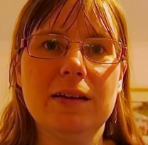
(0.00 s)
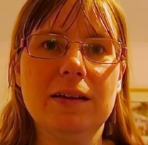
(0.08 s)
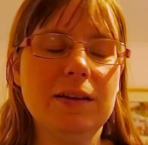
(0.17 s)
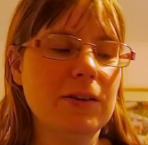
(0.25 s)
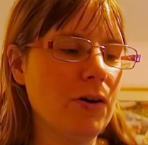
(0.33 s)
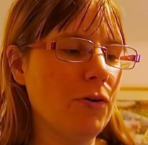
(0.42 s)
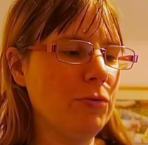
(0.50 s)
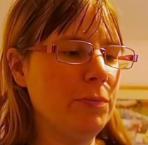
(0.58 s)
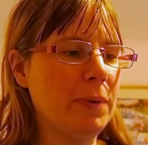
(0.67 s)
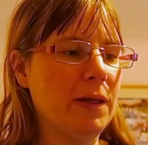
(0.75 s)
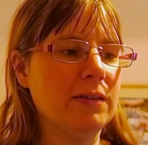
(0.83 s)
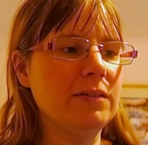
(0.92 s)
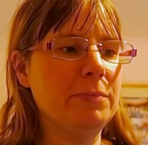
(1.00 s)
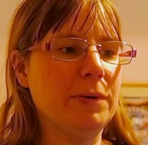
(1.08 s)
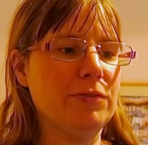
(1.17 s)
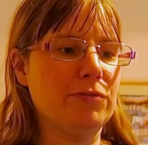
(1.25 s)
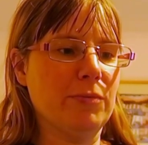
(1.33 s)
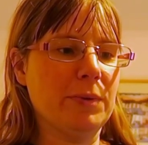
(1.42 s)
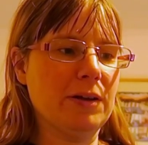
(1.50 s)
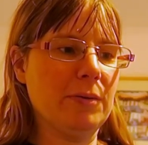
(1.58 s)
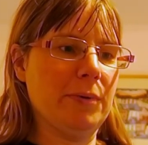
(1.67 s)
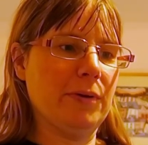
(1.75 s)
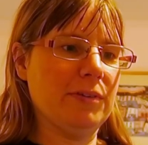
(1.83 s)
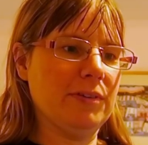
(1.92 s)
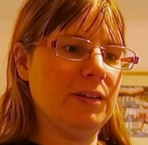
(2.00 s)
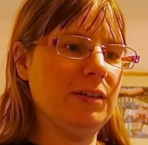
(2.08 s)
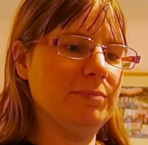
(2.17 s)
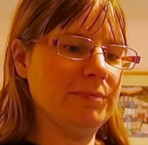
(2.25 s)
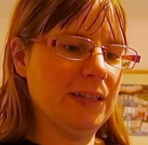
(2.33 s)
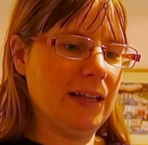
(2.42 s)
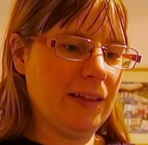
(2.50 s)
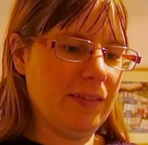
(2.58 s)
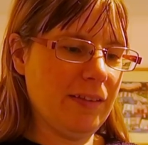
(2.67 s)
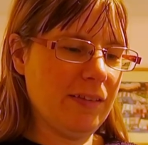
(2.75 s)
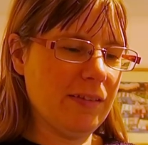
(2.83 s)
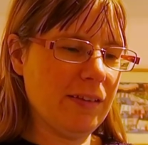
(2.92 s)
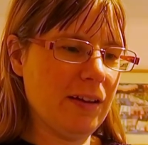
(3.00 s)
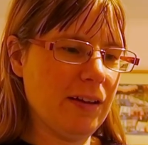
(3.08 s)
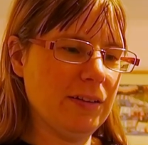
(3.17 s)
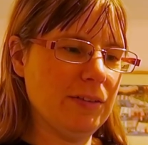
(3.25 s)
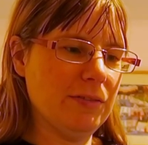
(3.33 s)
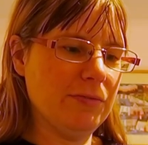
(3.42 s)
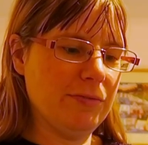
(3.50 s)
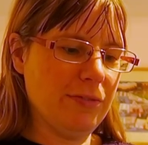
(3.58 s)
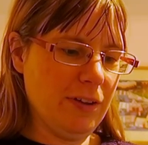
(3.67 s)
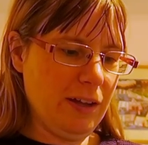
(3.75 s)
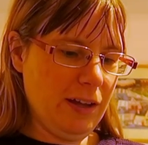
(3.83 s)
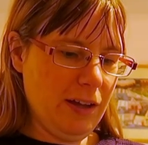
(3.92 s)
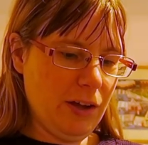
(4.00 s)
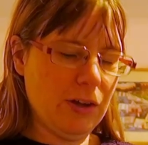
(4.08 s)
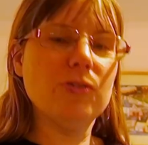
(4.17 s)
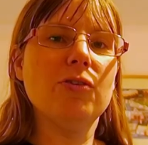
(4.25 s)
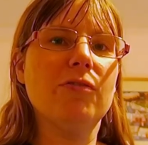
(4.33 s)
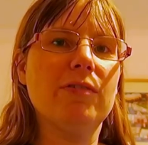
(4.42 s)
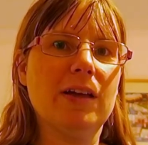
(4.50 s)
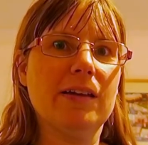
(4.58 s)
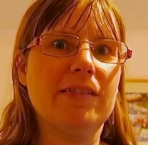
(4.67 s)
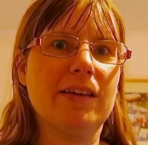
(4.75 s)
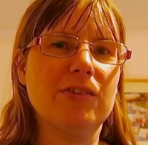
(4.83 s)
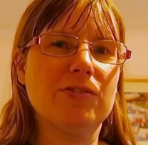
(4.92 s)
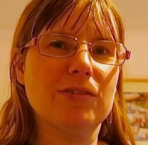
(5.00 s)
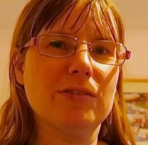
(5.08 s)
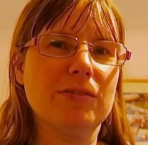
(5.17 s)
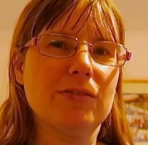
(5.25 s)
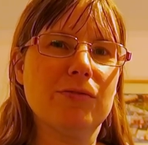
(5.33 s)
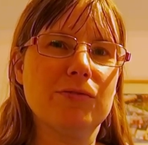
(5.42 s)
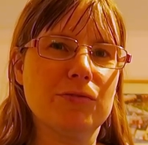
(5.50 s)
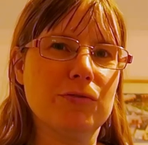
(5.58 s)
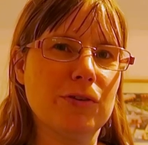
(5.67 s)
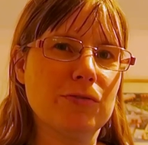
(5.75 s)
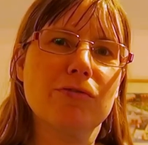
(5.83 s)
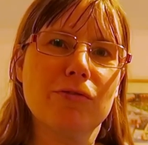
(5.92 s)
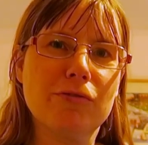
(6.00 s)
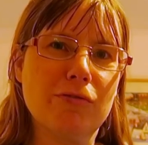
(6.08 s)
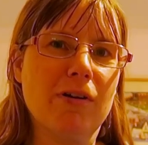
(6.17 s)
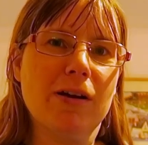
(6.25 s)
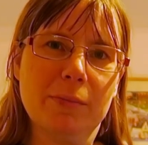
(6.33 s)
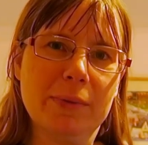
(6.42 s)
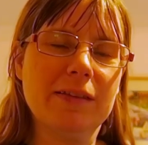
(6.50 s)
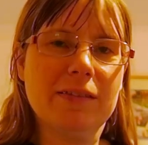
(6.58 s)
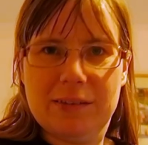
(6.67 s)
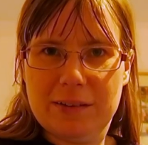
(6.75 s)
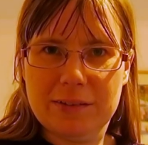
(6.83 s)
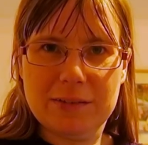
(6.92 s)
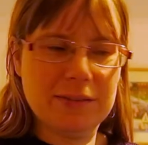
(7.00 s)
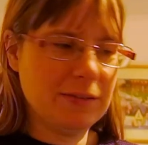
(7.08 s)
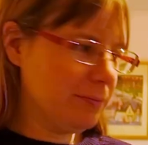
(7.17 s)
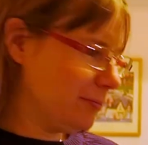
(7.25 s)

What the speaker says: In Cold Blood by Truman Capote. This is kind of a novelization of a true crime incident.